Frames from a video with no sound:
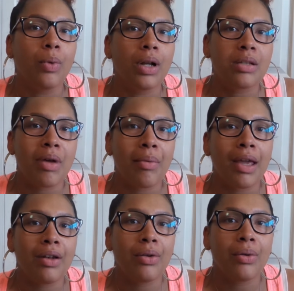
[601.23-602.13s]
what does my
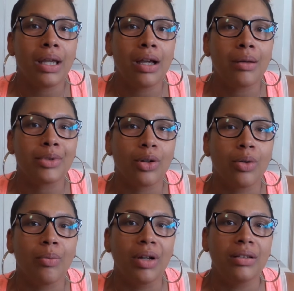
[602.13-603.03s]
man do? He comes
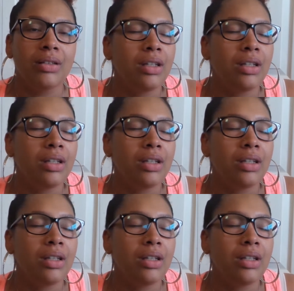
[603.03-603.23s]
home with